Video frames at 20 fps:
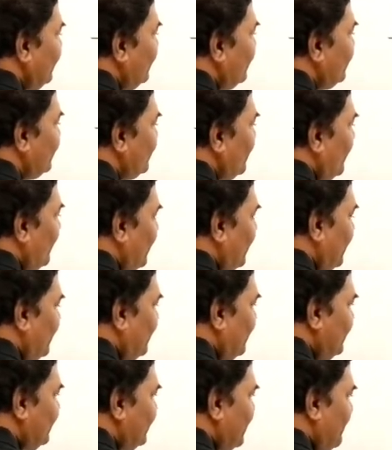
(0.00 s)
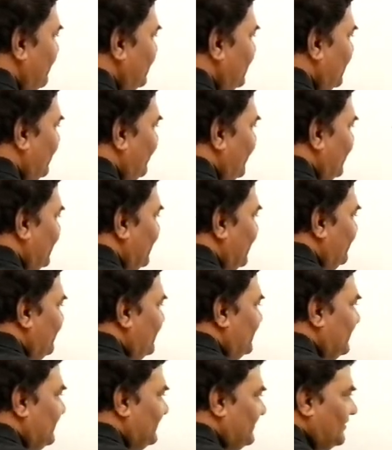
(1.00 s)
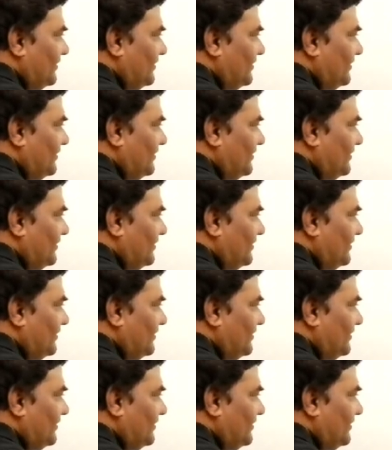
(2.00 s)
I should store it in some other variable.